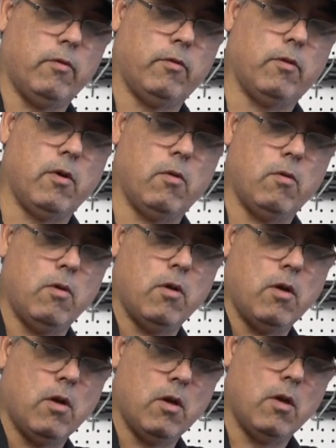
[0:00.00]
So,
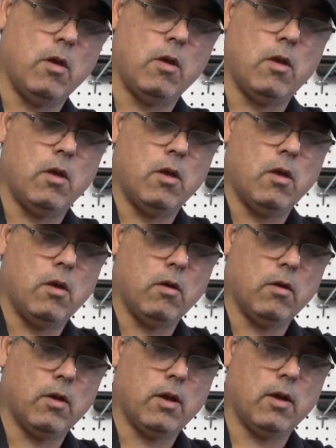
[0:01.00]

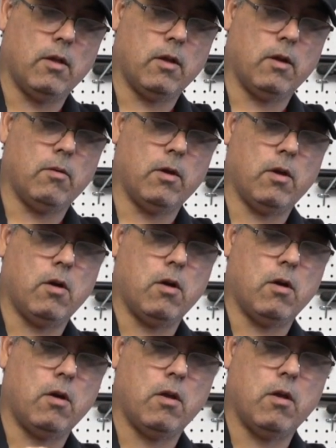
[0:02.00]
okay, there we
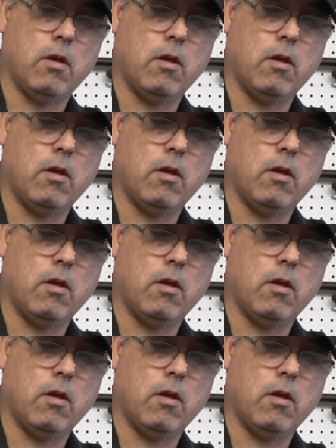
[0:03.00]
are.